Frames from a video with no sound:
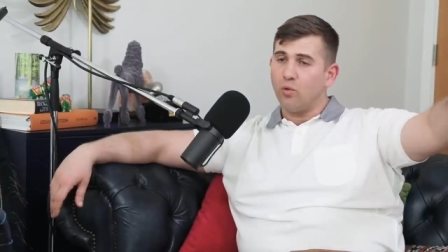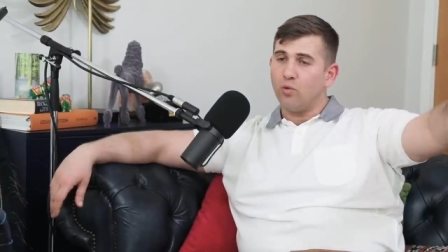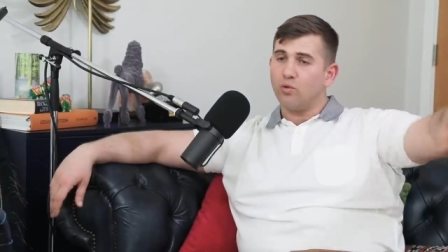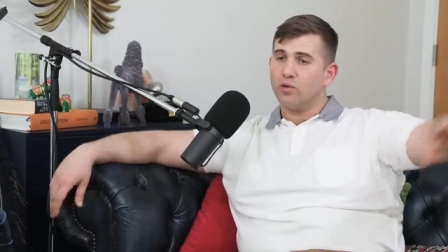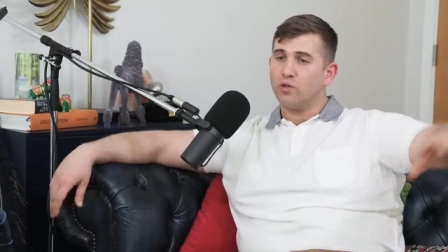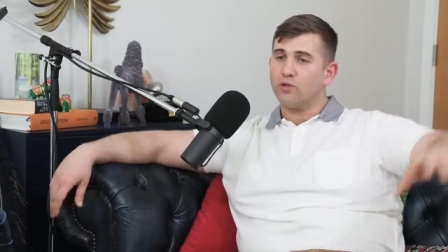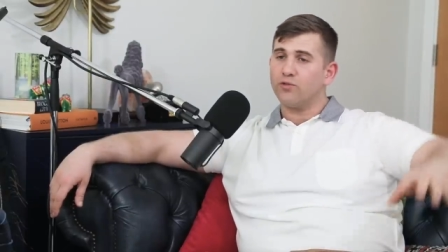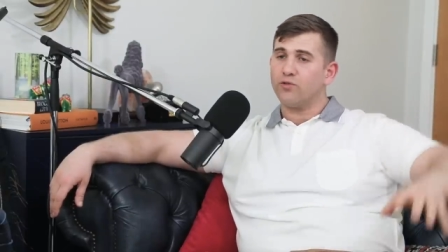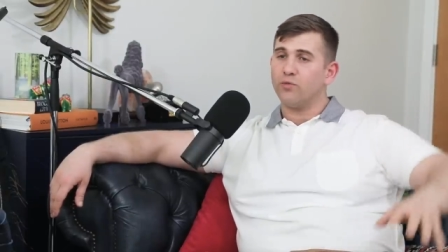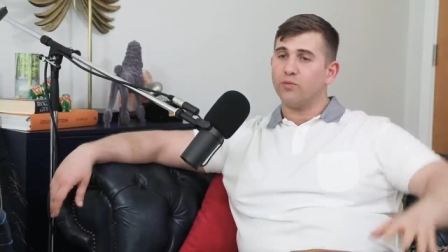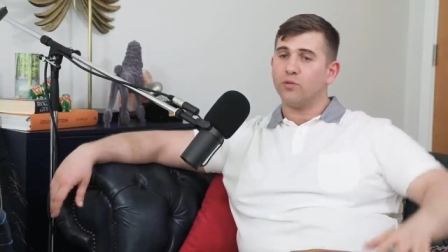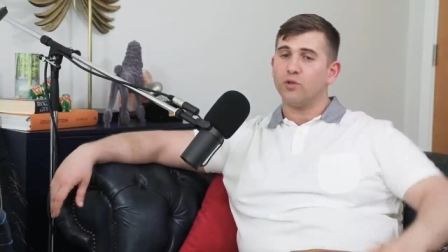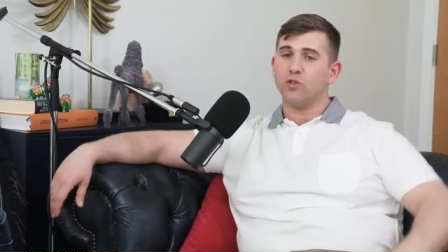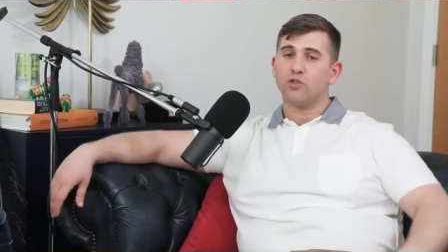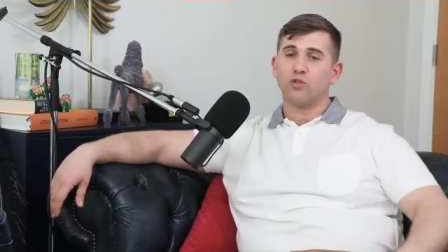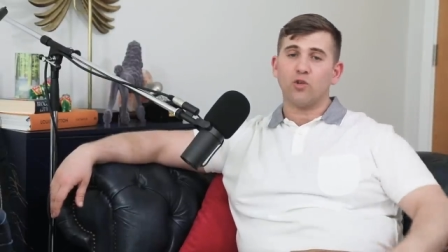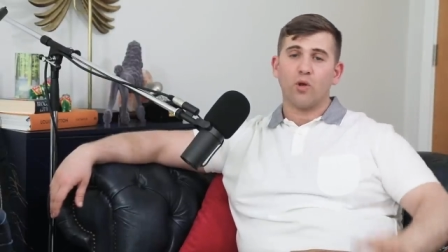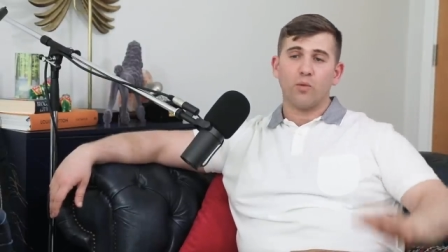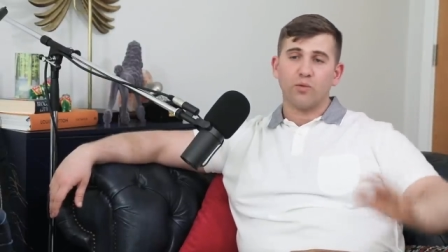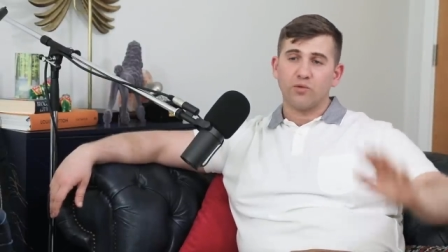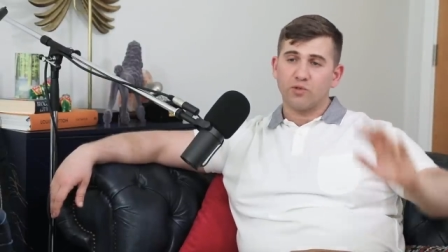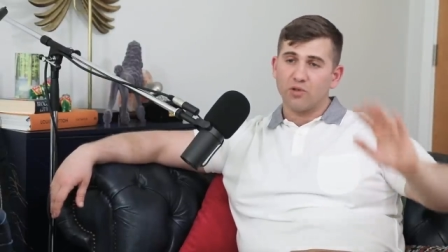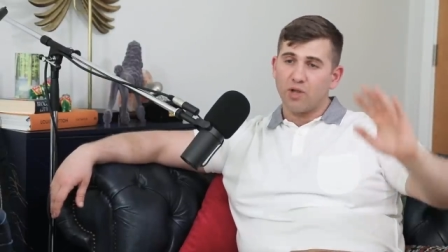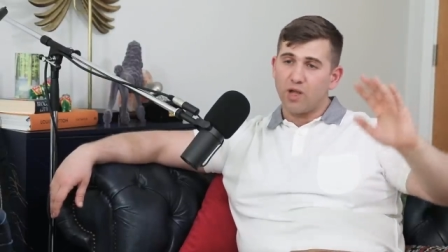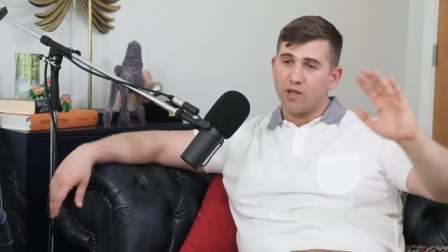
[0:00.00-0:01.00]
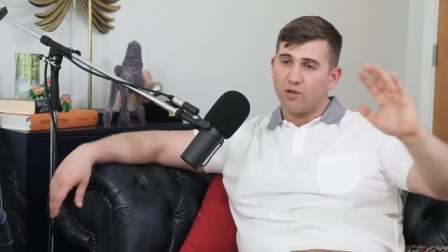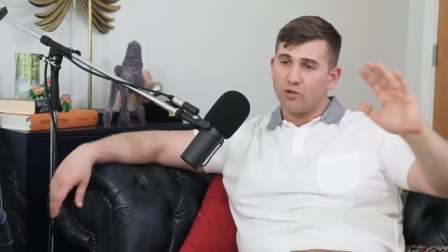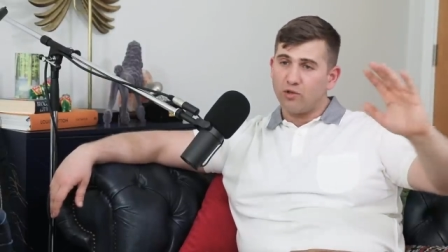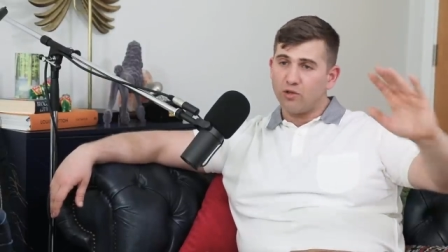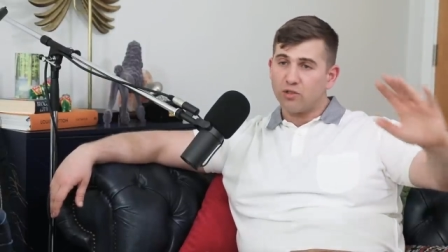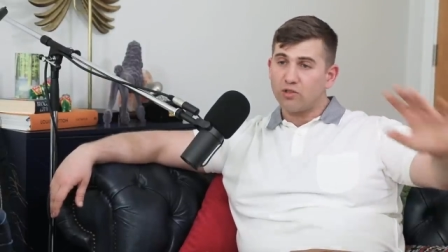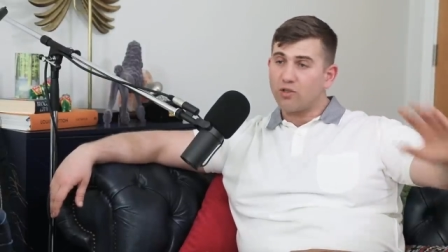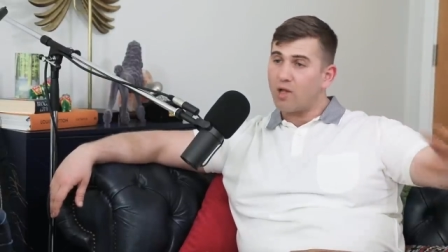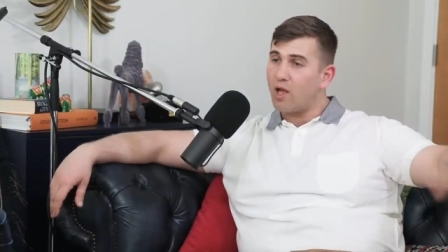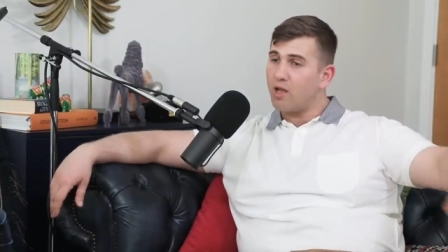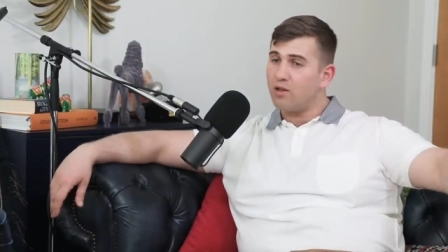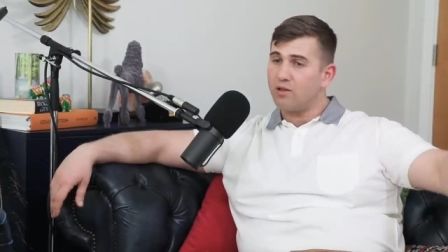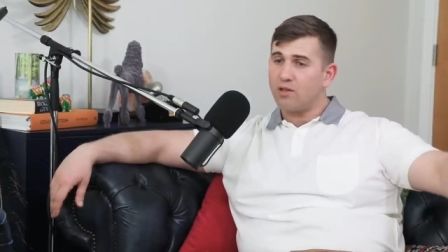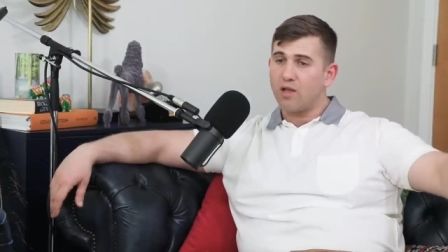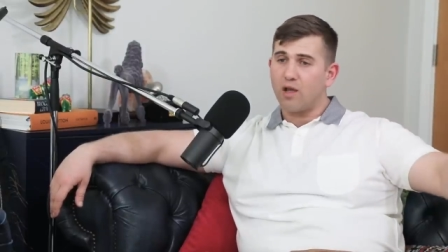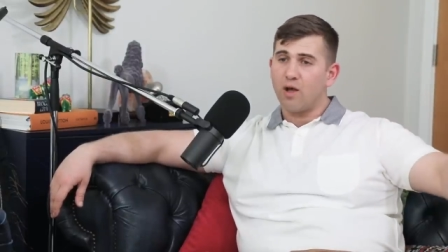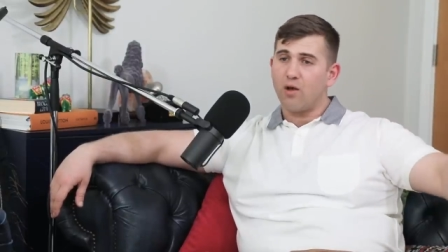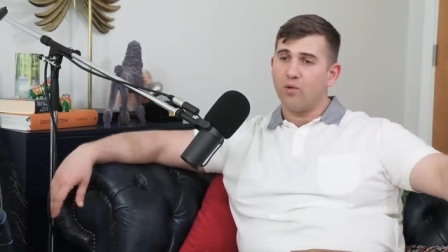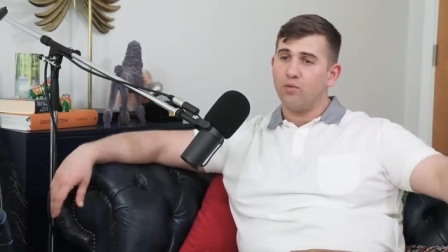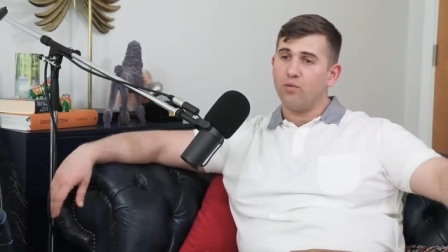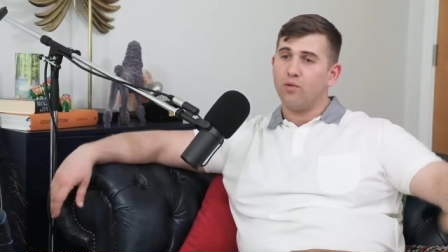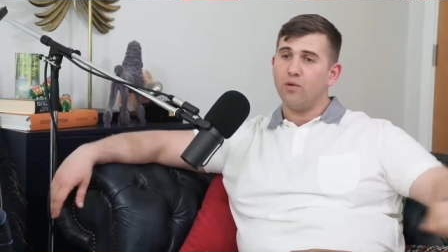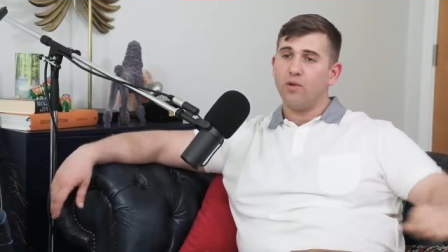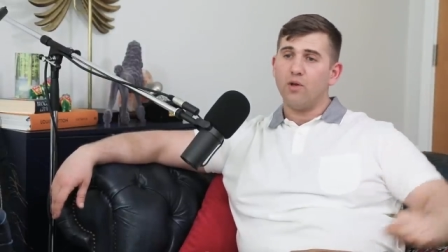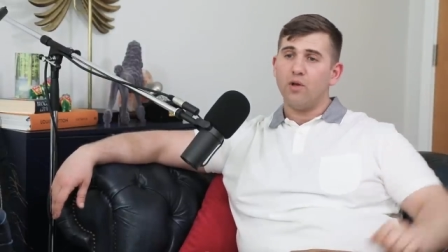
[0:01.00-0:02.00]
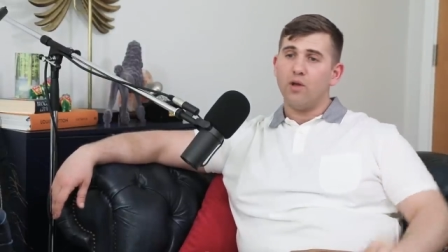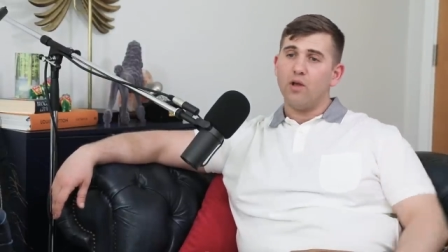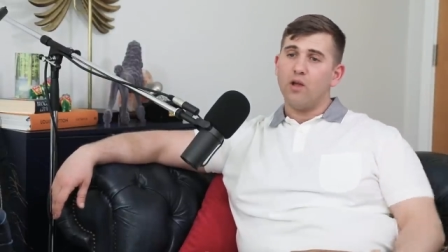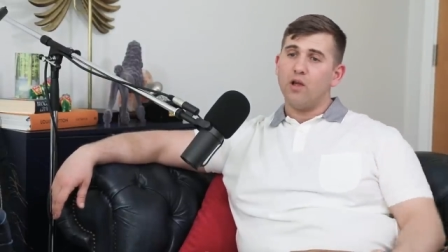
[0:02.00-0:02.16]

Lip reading: orders from the top saying, you stand down.